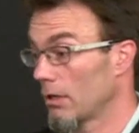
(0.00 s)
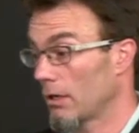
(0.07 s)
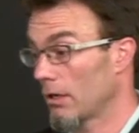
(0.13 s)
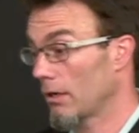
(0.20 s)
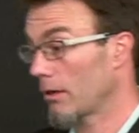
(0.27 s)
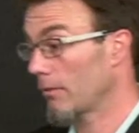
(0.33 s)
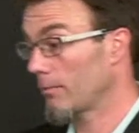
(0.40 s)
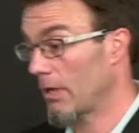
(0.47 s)

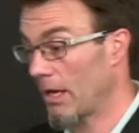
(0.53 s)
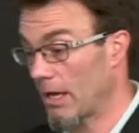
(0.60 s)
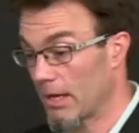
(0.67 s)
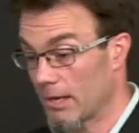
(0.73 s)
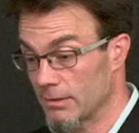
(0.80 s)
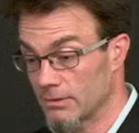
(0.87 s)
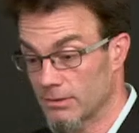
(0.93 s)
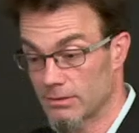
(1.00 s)
um,
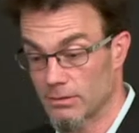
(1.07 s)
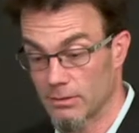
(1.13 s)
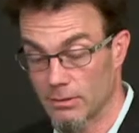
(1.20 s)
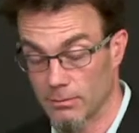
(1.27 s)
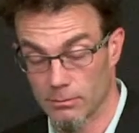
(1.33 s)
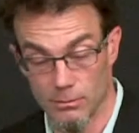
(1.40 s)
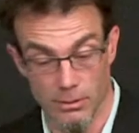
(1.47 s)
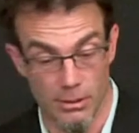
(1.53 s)
as
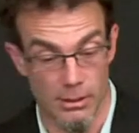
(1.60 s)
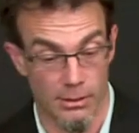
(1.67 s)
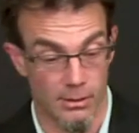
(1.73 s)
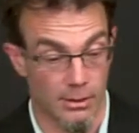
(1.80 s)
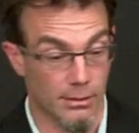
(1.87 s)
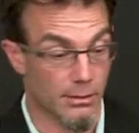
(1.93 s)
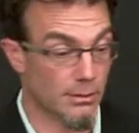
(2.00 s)
uh,